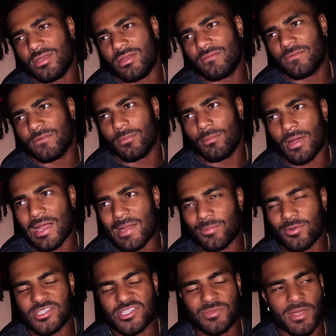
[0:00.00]
From my
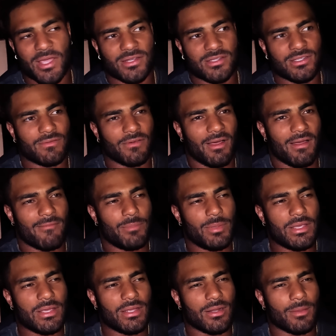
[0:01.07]
perspective, I've
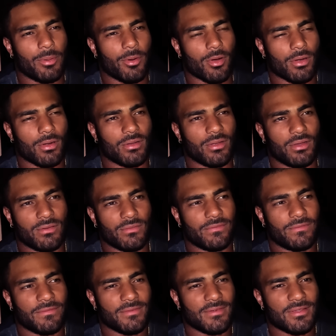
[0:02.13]
been a part
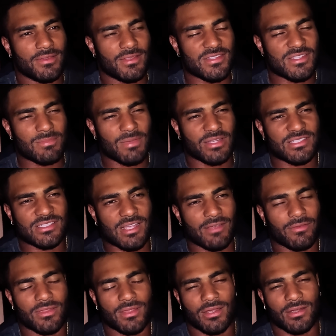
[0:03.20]
of, this is my
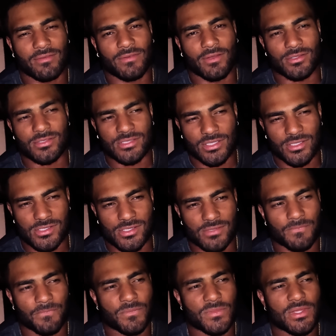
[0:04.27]
7th NFL season.
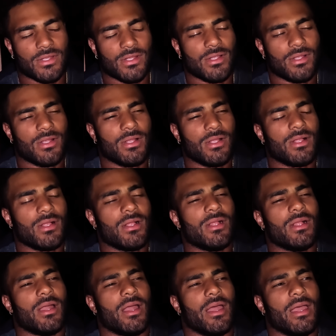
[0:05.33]

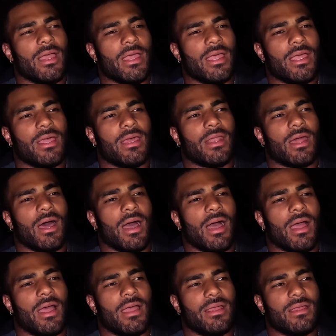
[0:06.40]
And
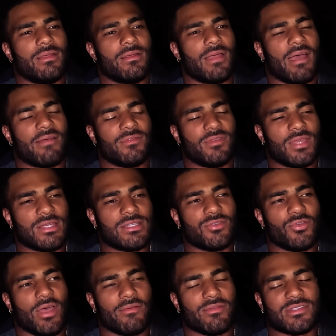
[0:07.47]
I have yet to
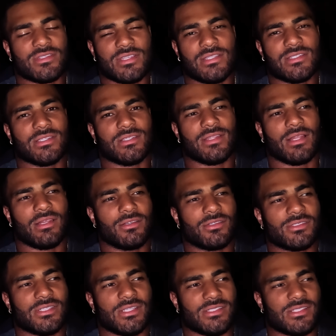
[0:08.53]
have a season that
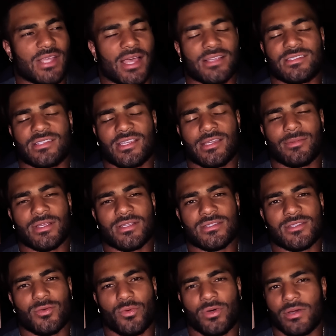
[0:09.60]
looks the exact same as
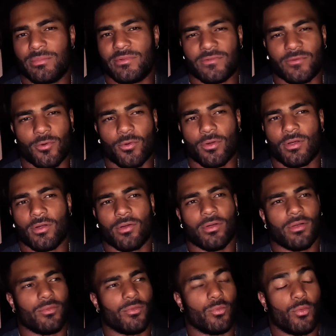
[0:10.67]
the one before,
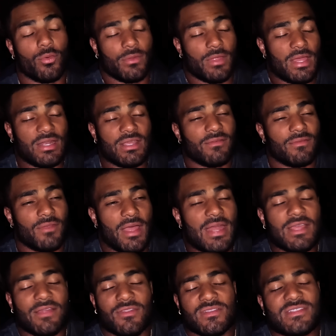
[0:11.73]
or any of
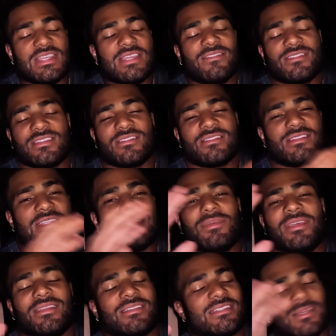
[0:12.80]
the seasons
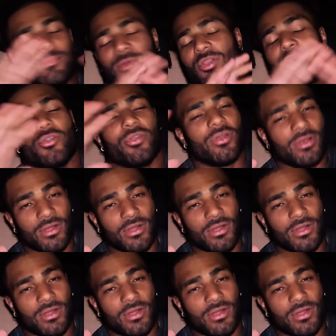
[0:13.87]
seeming similar.